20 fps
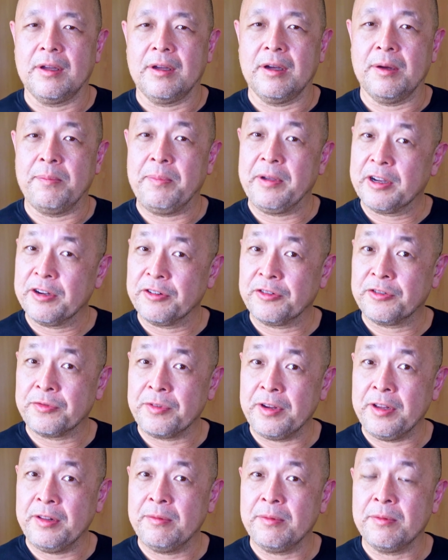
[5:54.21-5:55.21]
A bigger
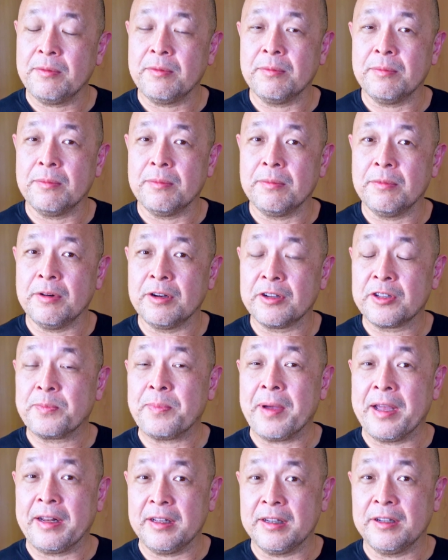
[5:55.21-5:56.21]
screen works
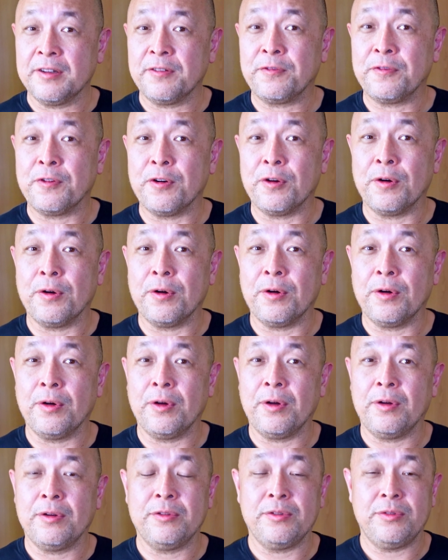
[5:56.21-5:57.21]
better
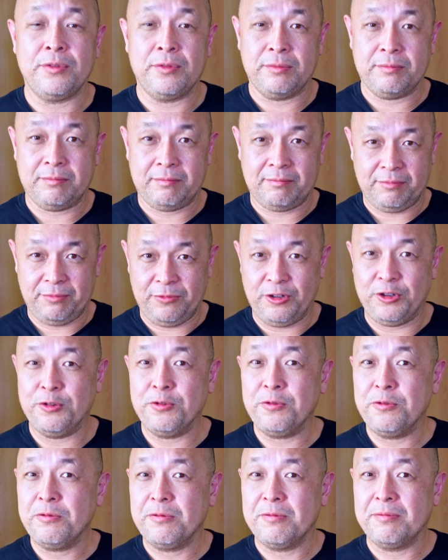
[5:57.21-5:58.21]
for
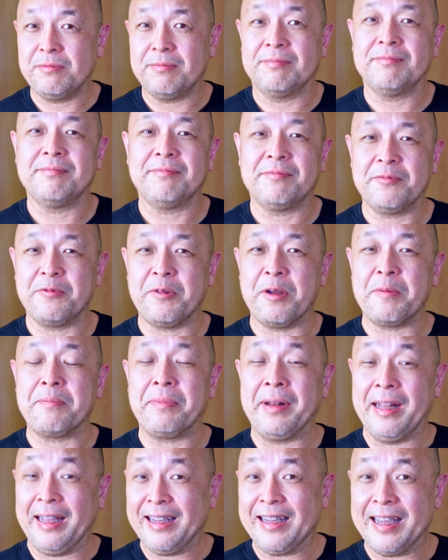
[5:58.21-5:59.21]
you when
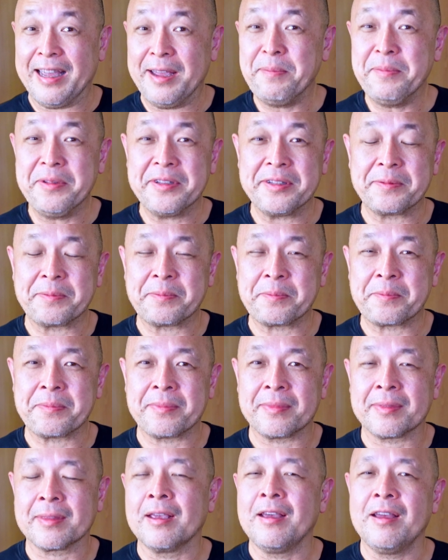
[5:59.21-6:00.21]
playing games,
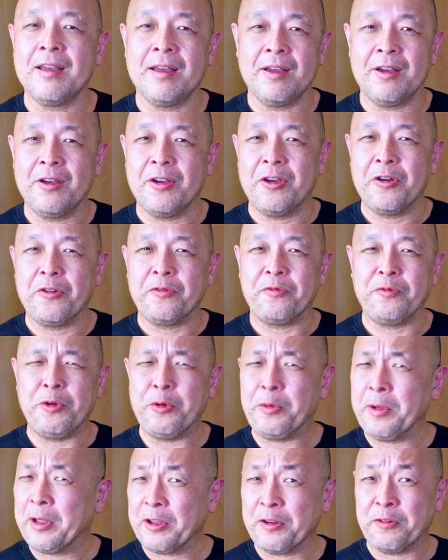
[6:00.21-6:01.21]

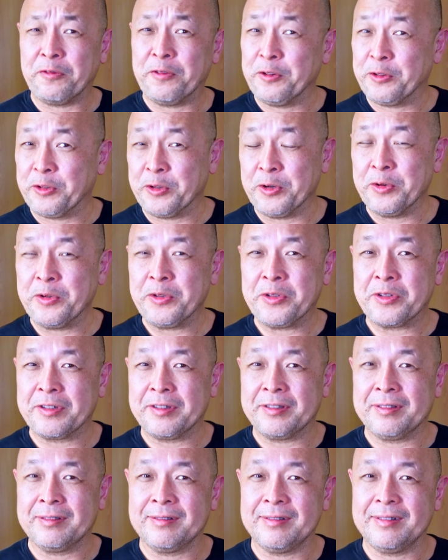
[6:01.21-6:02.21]
viewing your
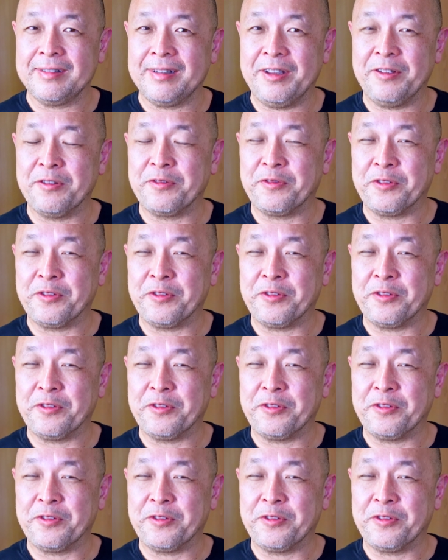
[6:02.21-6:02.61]
photos in your